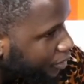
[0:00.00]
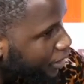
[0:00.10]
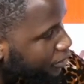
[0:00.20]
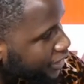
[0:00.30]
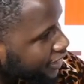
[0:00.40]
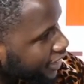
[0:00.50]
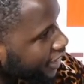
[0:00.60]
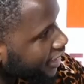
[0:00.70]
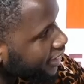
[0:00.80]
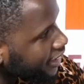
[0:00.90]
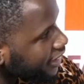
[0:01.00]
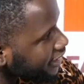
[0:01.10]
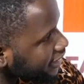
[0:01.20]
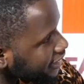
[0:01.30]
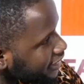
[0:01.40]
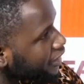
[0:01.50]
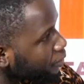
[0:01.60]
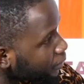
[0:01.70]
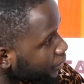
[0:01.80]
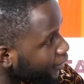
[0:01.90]
maybe
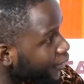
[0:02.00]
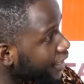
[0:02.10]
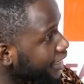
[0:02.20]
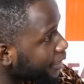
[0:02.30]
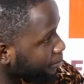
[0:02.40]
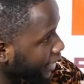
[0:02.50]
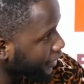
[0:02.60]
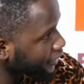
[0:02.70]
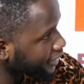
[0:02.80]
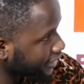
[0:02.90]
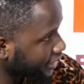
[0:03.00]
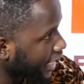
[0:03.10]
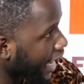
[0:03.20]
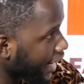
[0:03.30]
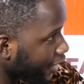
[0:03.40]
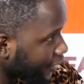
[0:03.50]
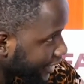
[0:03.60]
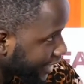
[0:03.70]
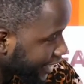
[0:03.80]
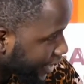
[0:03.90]
certain people went about
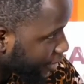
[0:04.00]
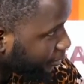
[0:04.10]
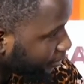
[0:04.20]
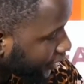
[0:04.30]
announcing him